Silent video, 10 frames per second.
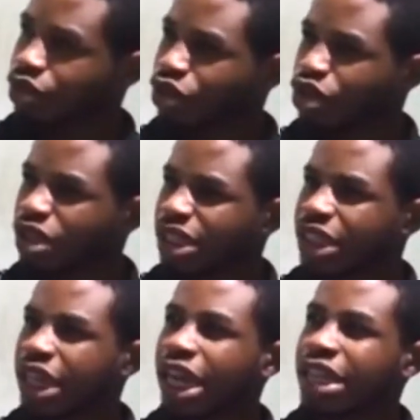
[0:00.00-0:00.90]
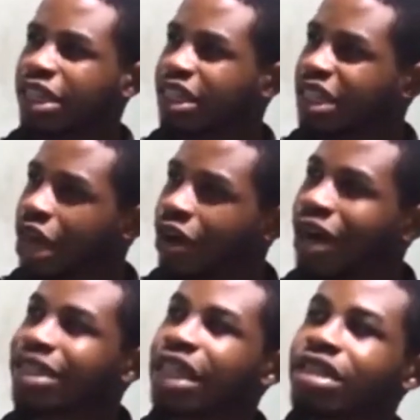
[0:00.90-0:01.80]
Do you see
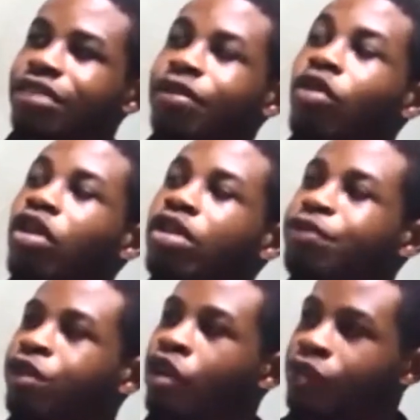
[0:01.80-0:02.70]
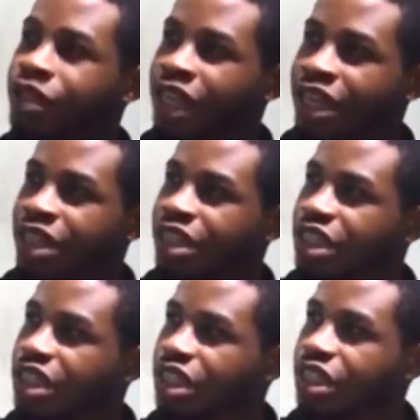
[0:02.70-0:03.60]
engineering as a difficult field of study?
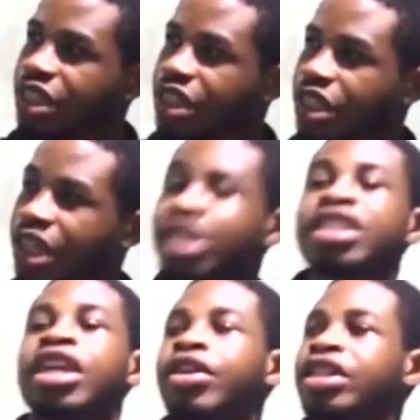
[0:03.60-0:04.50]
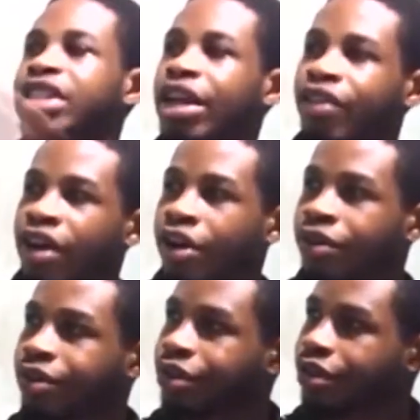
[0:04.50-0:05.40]
Engineering in general.
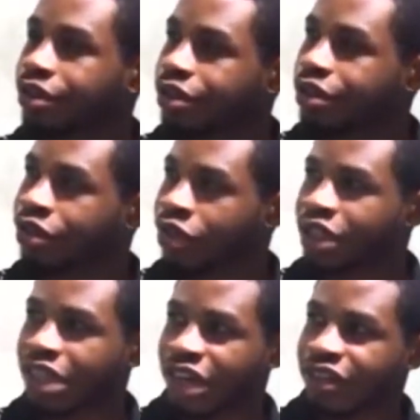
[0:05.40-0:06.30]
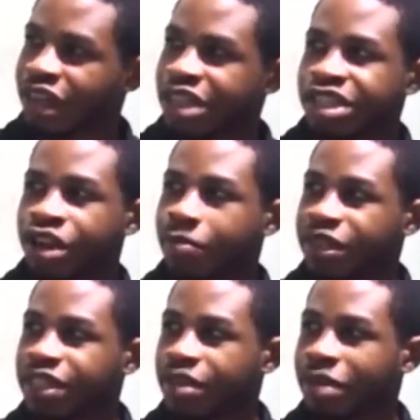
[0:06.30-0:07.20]
not electrical engineering
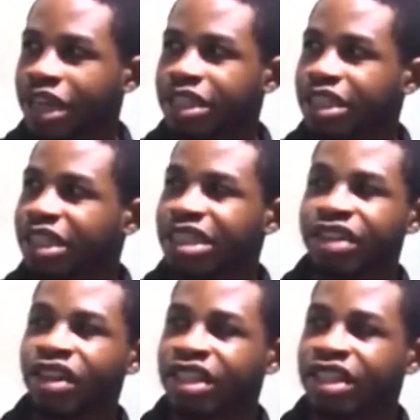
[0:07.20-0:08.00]
per se, but the general